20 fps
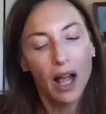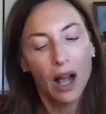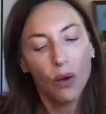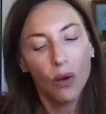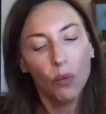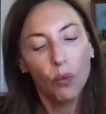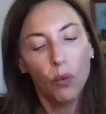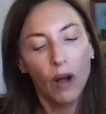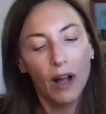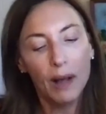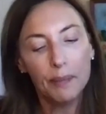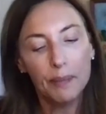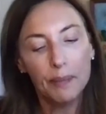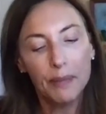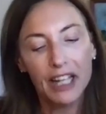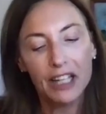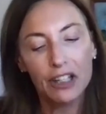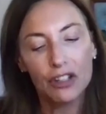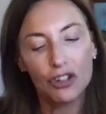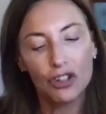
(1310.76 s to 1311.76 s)
What
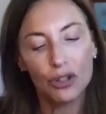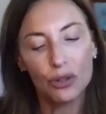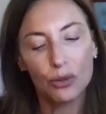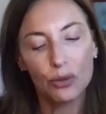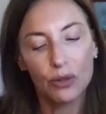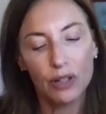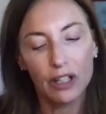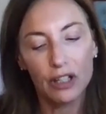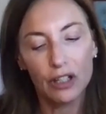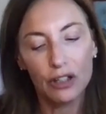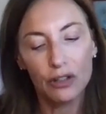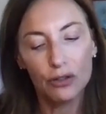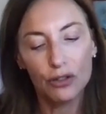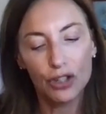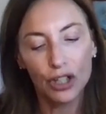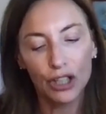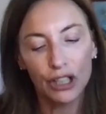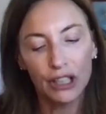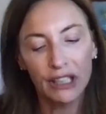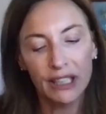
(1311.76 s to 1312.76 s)
made you
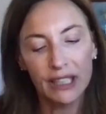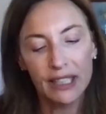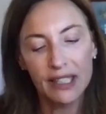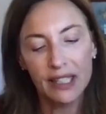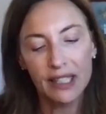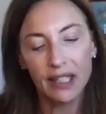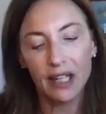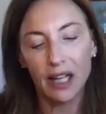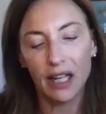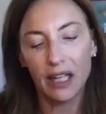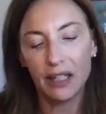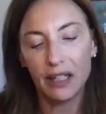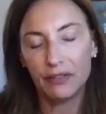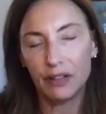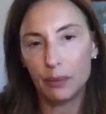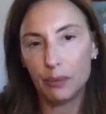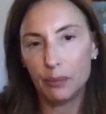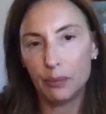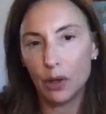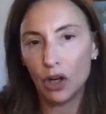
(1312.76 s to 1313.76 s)
turn it into kind of a
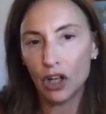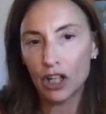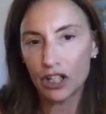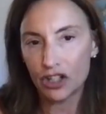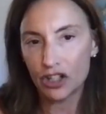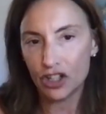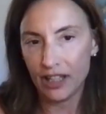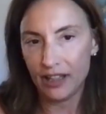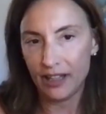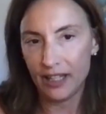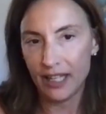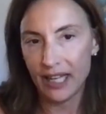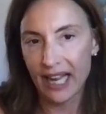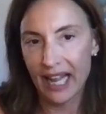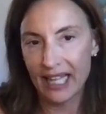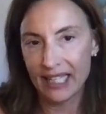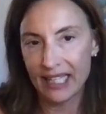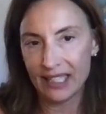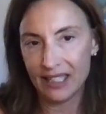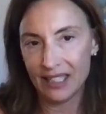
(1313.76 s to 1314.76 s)
march at the
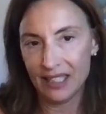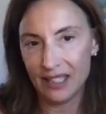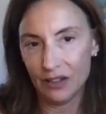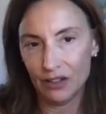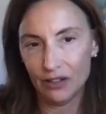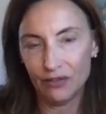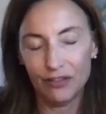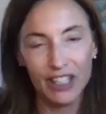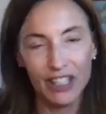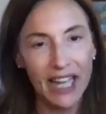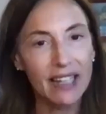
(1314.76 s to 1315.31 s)
end, or it sounds